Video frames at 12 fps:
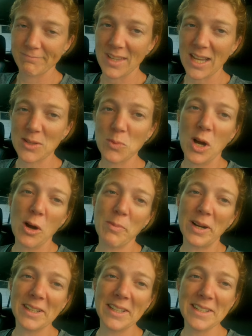has wild
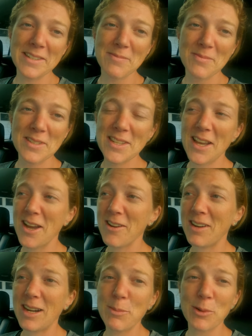monkeys so
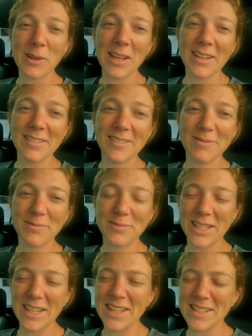I'm all in
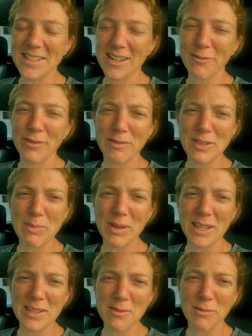but it is like 50
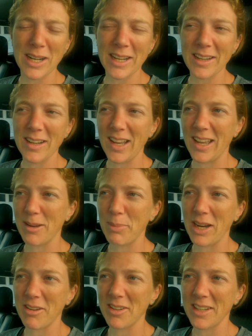minutes away and
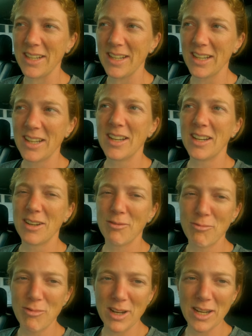apparently
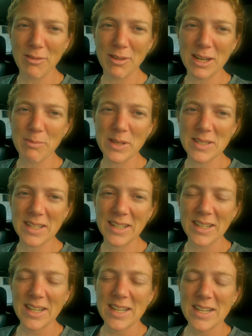really, really busy.
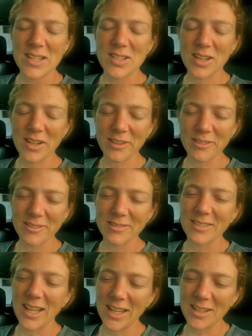So,
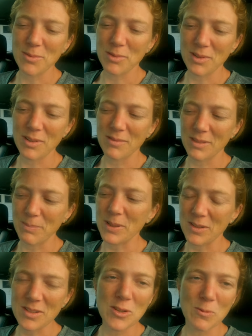hence we're up
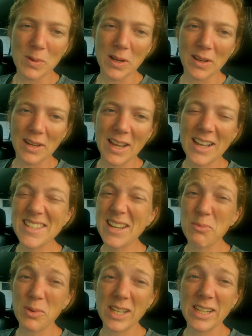super early. I say
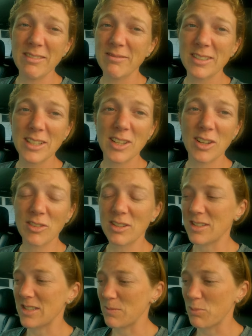we,
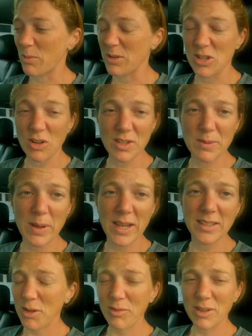Lawrence has probably just gone to
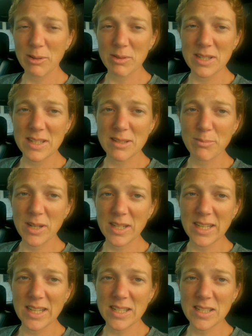bed. Hopefully we'll see some
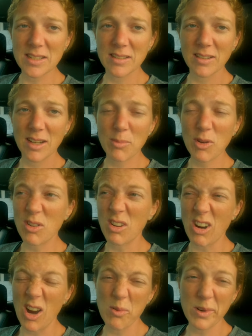monkeys. I'm not
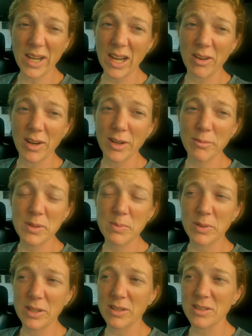holding out hopes
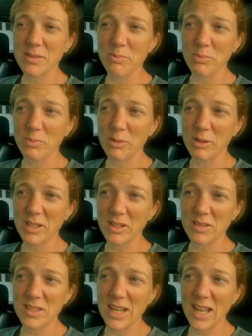because we went to go
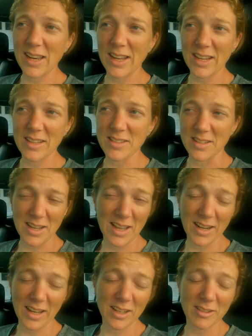see alligators and
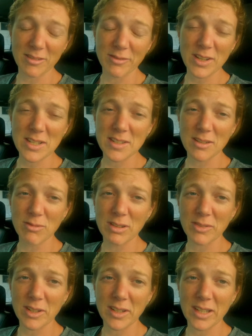alligator infested
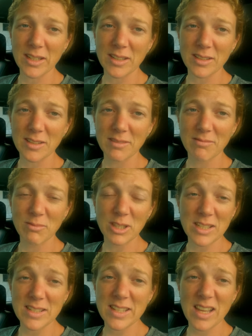river and we
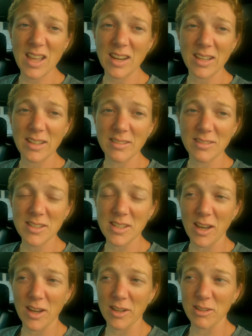didn't see any.
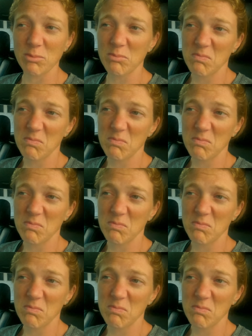So